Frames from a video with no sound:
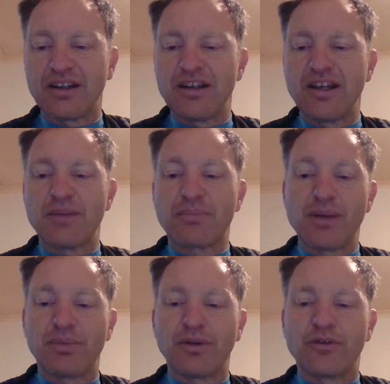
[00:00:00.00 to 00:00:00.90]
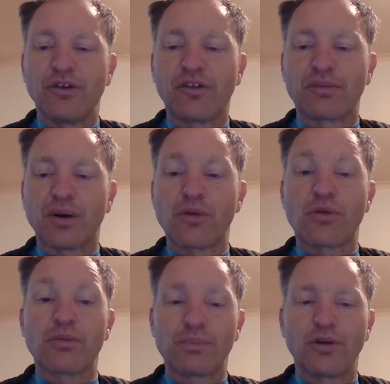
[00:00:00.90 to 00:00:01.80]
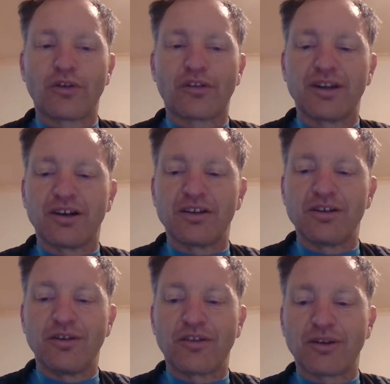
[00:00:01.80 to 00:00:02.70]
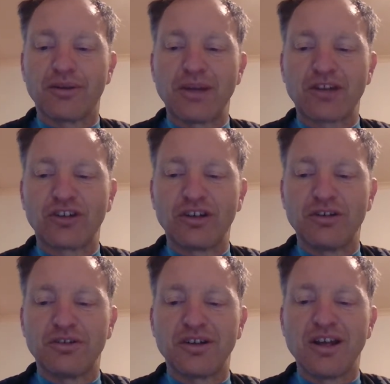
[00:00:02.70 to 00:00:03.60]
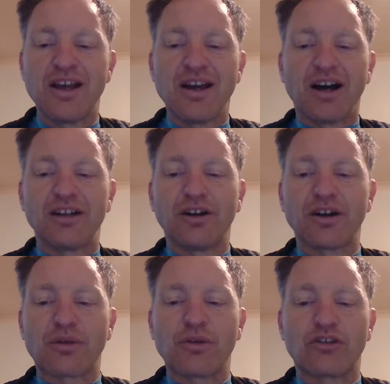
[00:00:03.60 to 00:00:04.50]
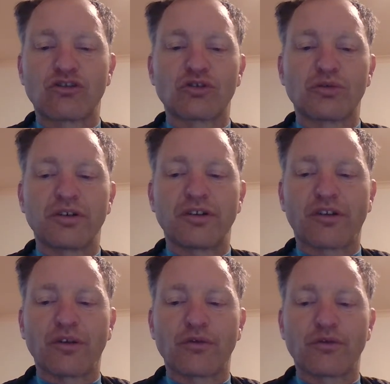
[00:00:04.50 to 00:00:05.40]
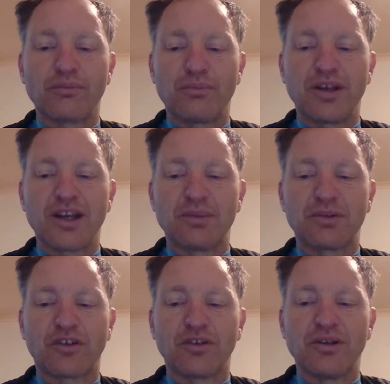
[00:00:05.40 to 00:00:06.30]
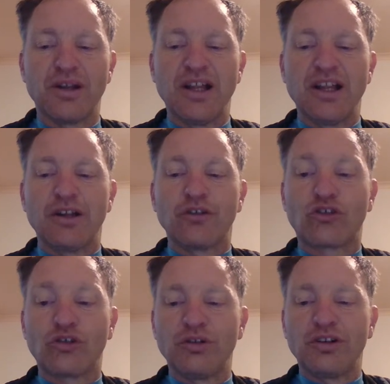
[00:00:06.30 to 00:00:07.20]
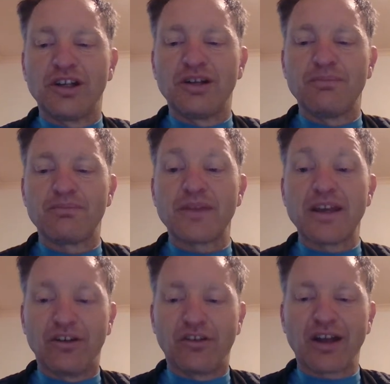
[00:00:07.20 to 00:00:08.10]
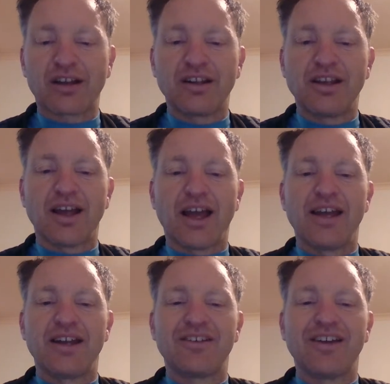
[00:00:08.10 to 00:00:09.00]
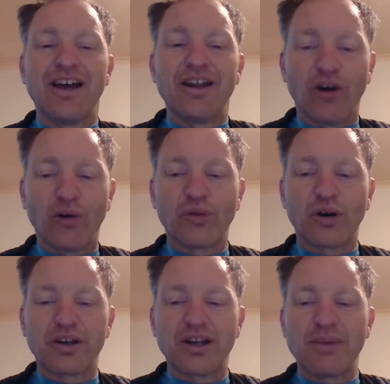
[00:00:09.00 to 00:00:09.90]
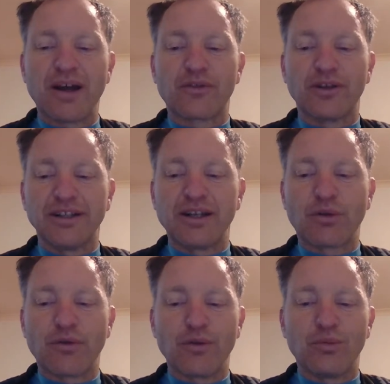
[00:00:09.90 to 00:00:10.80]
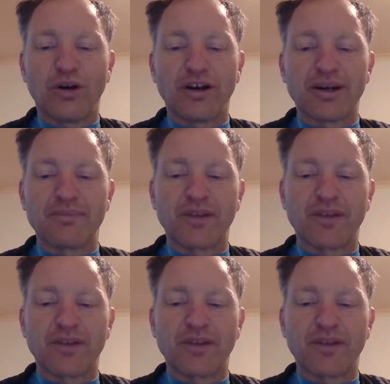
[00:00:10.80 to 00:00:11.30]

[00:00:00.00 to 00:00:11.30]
Yeah, people have used both. Personally, I use a matching unit. I like the assurance of being able to tune it in exactly and not worrying about the length of the wire.